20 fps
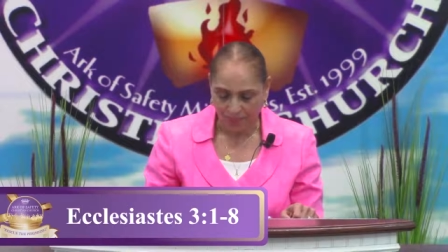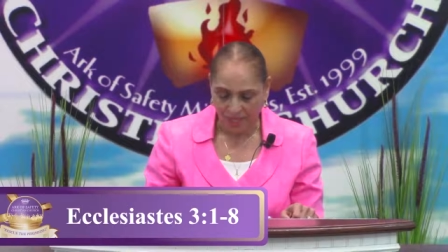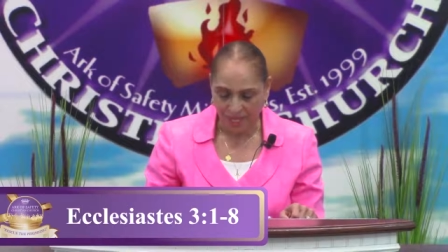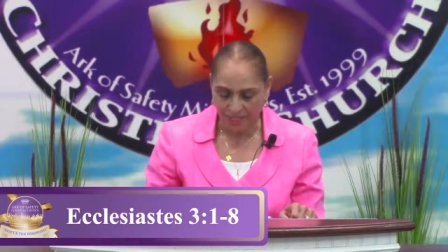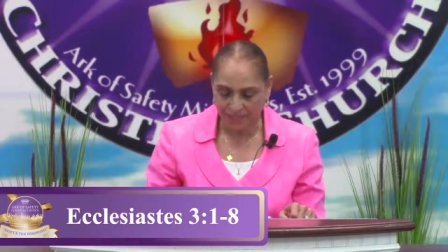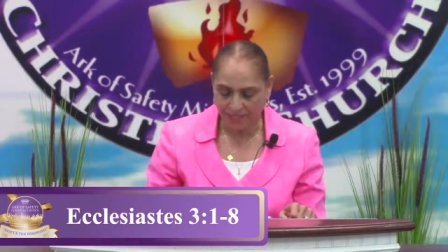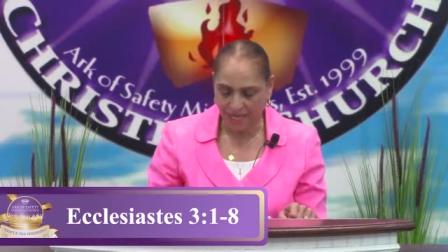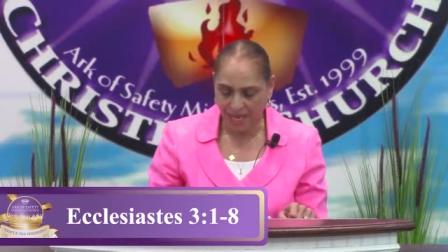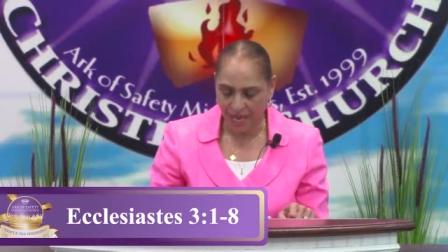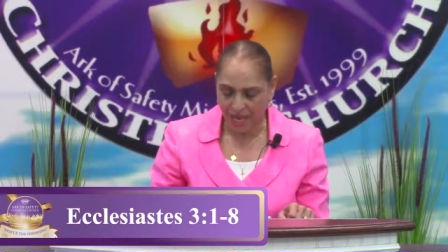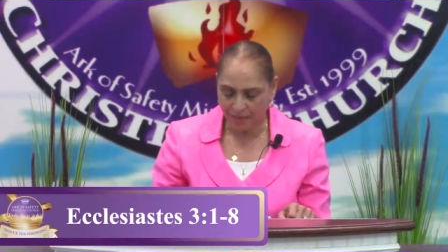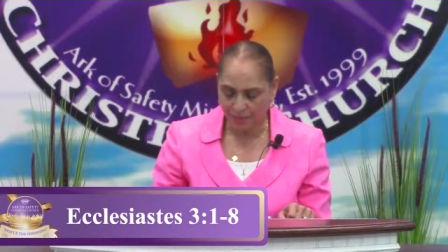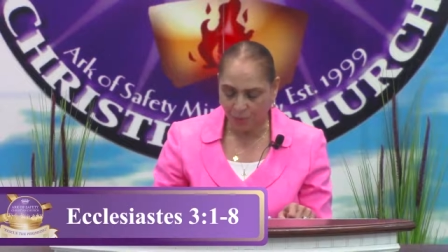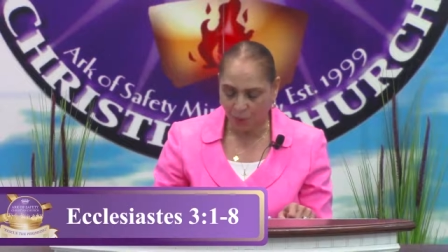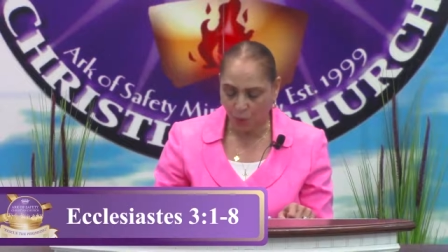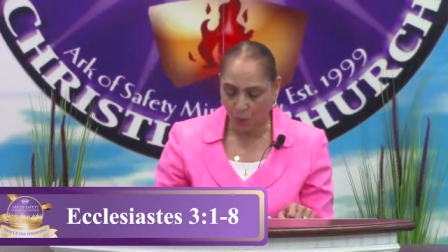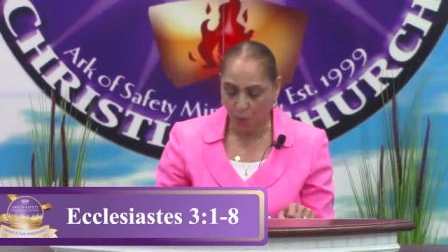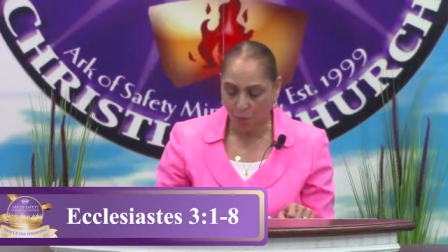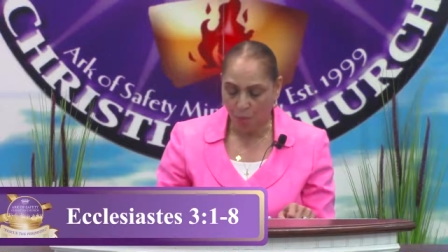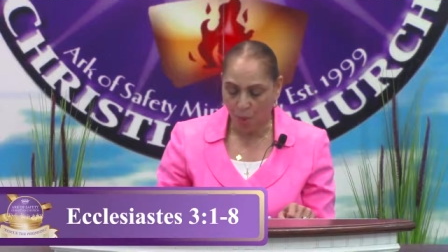a time
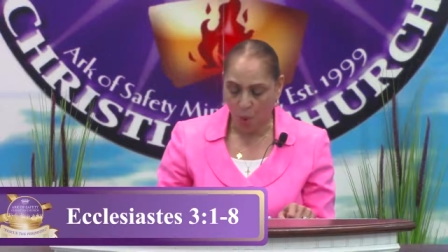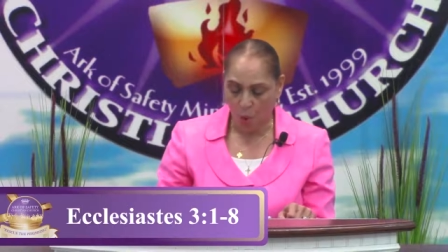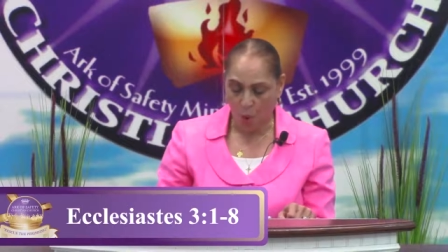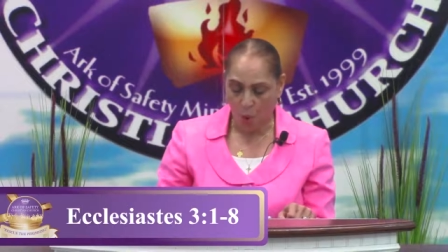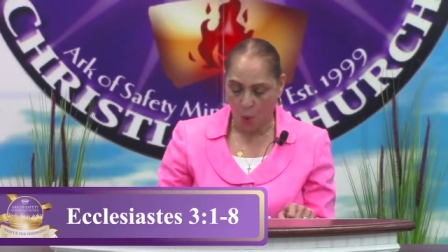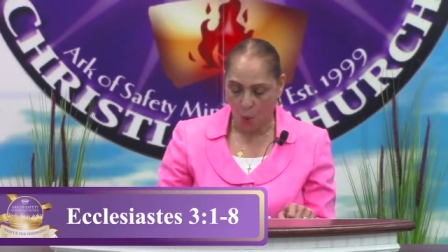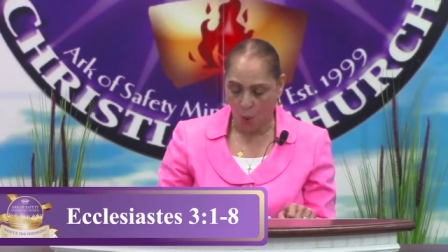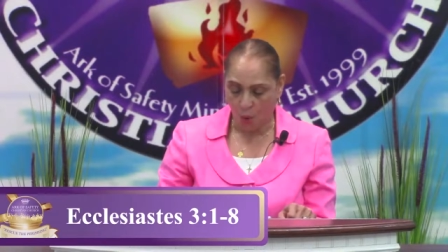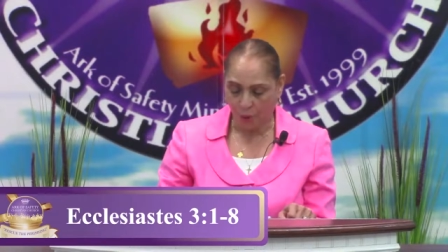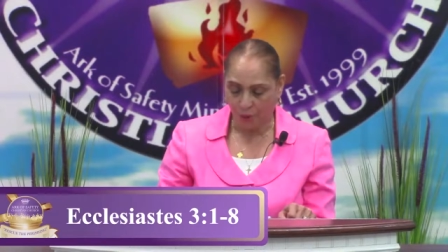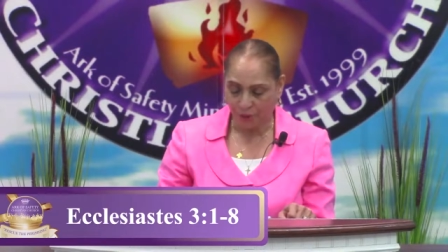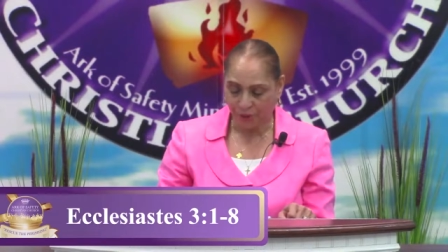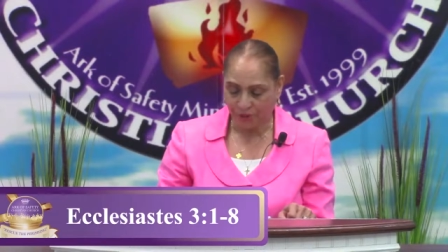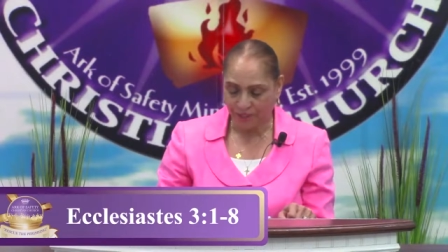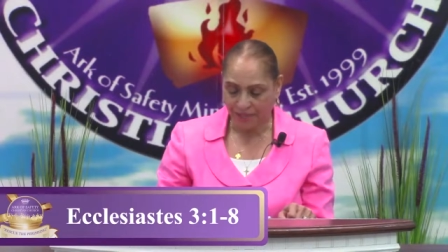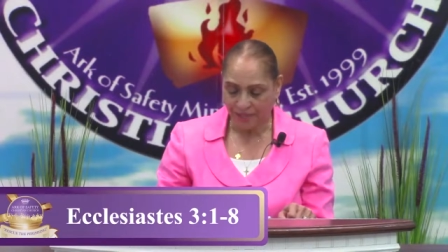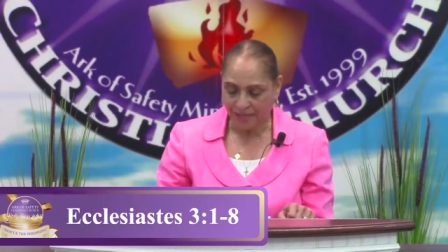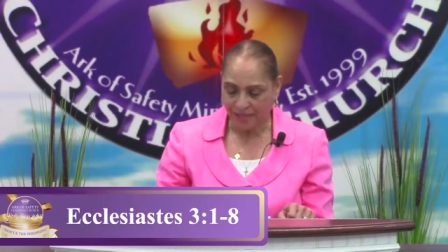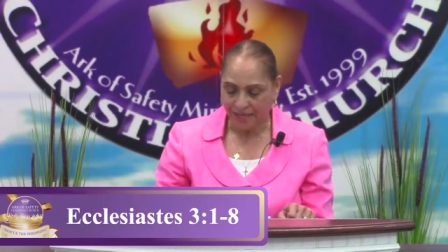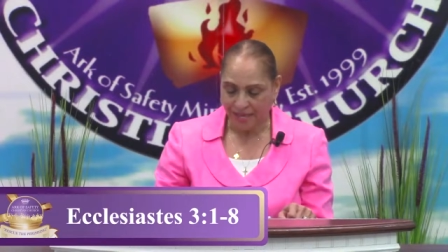to
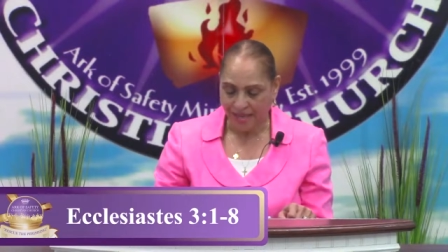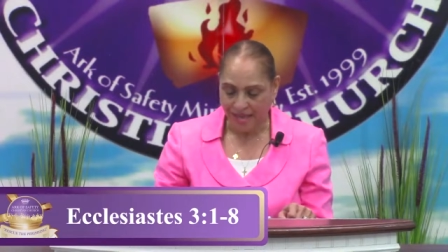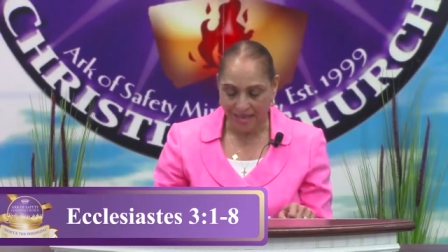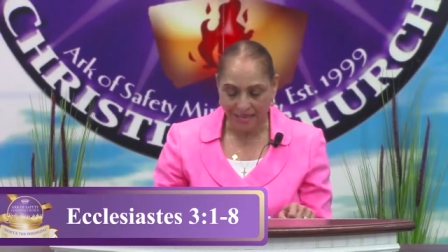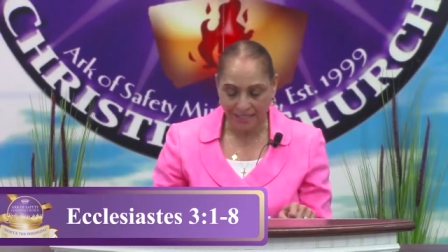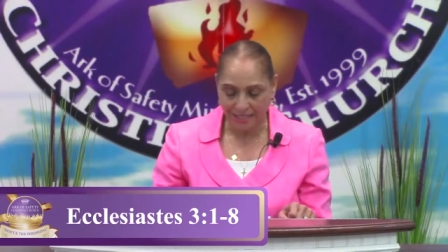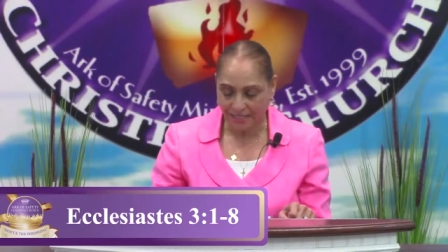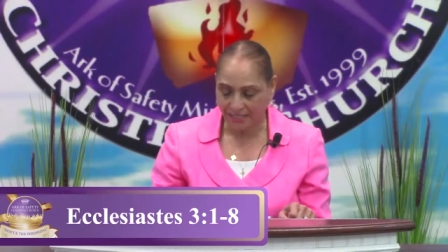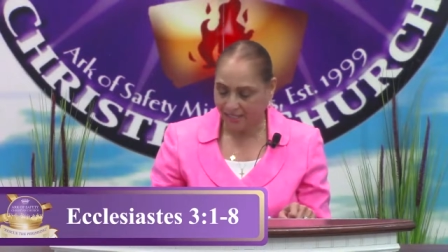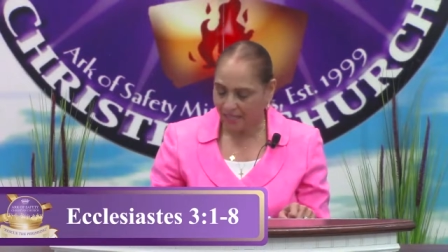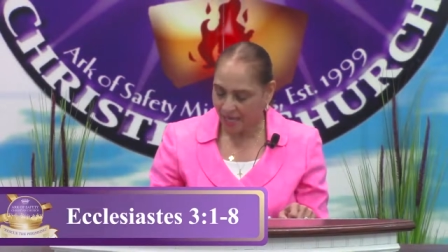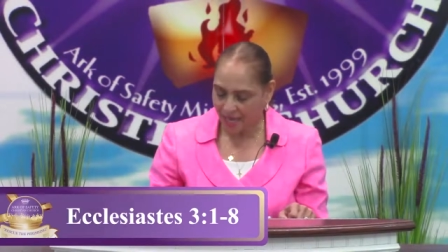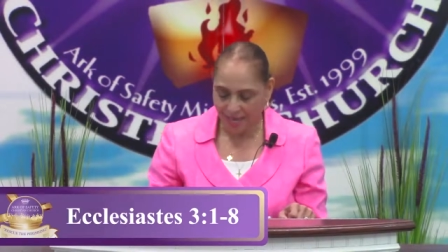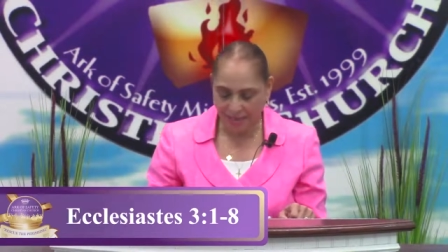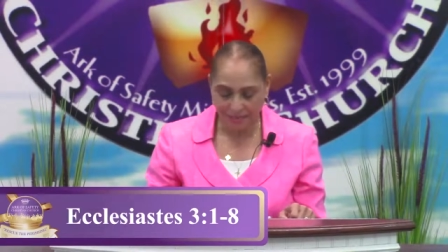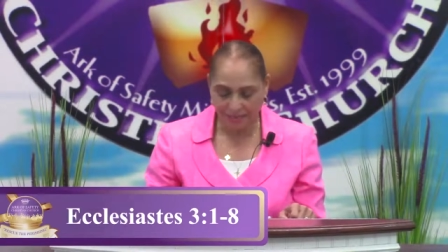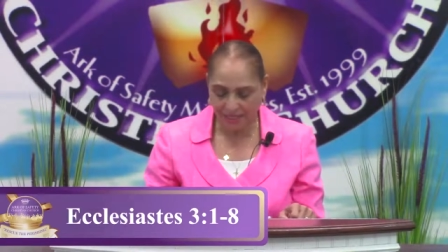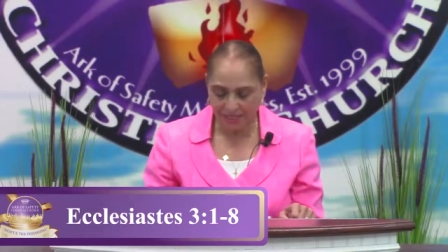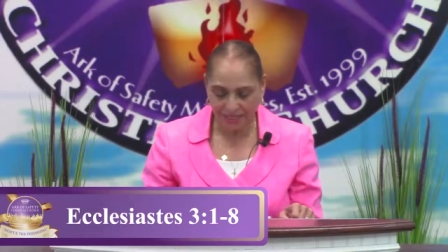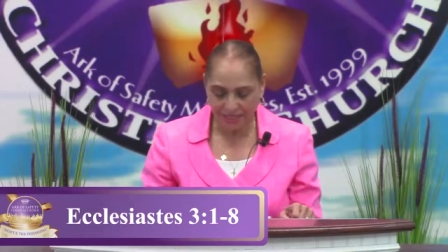mourn and a
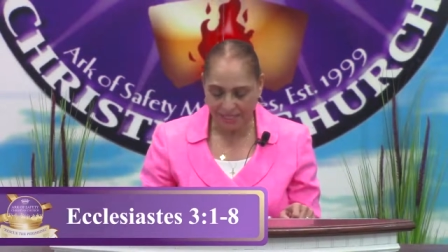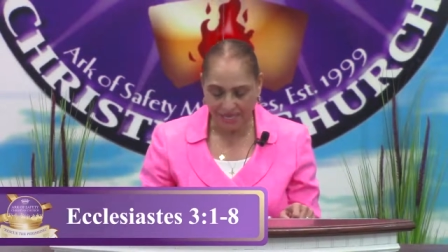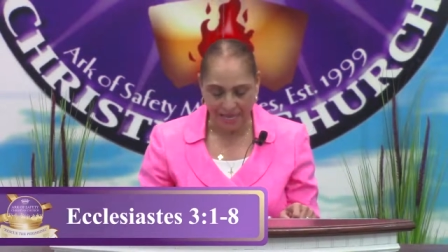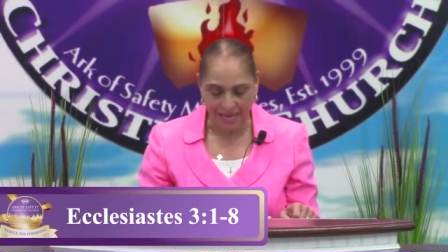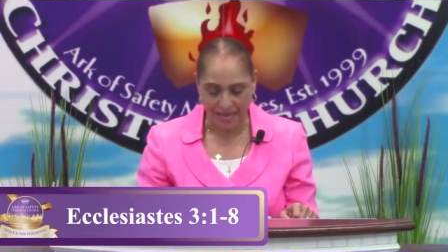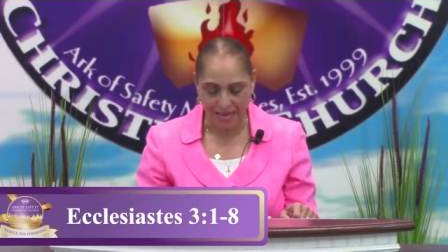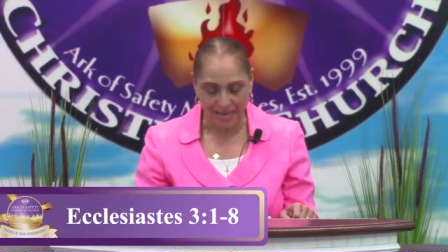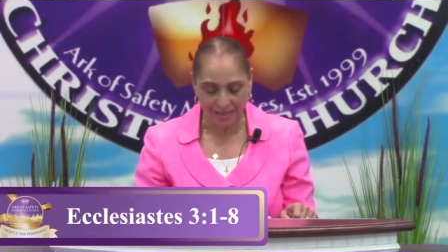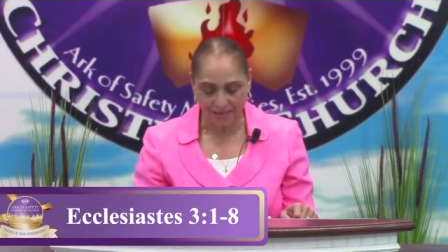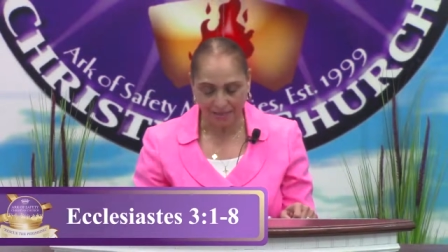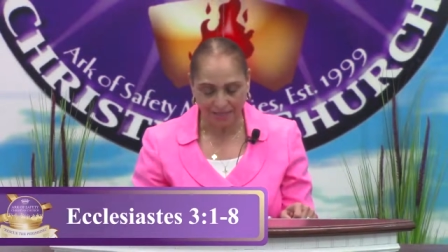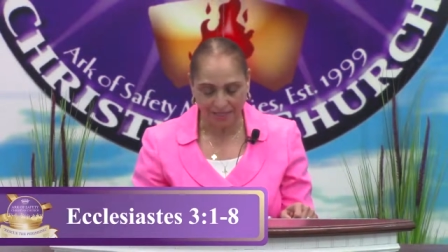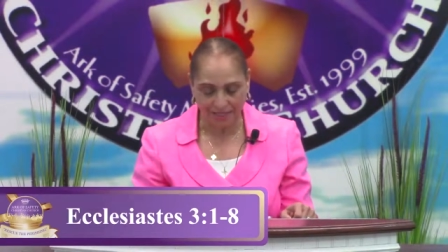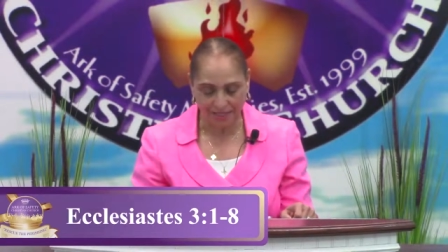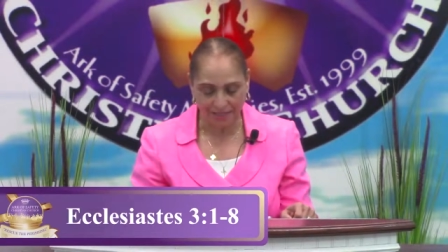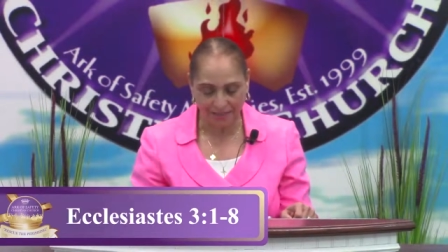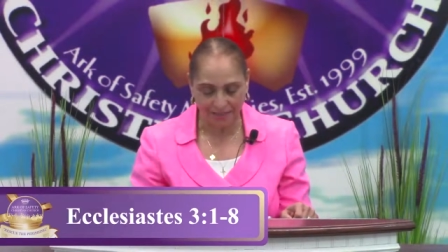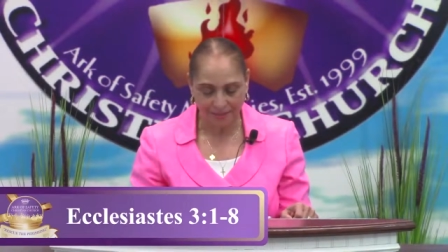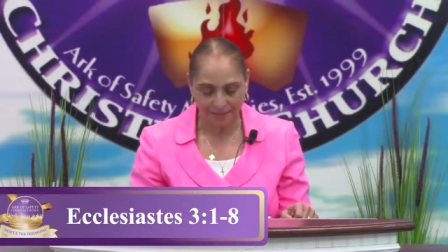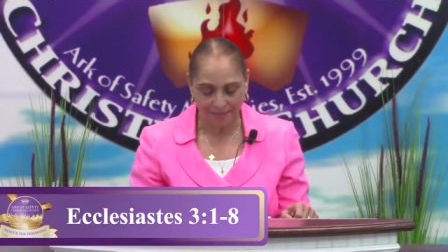time to
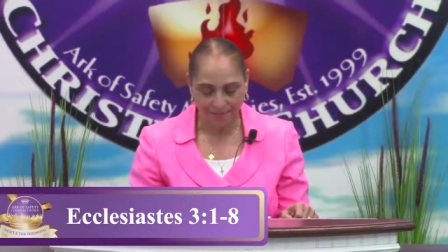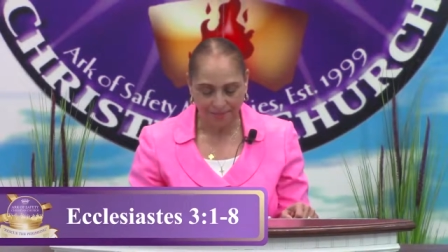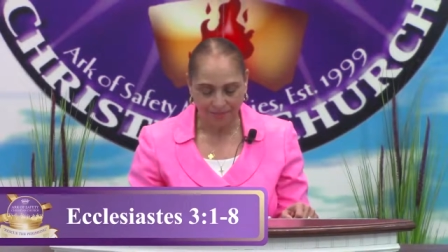dance,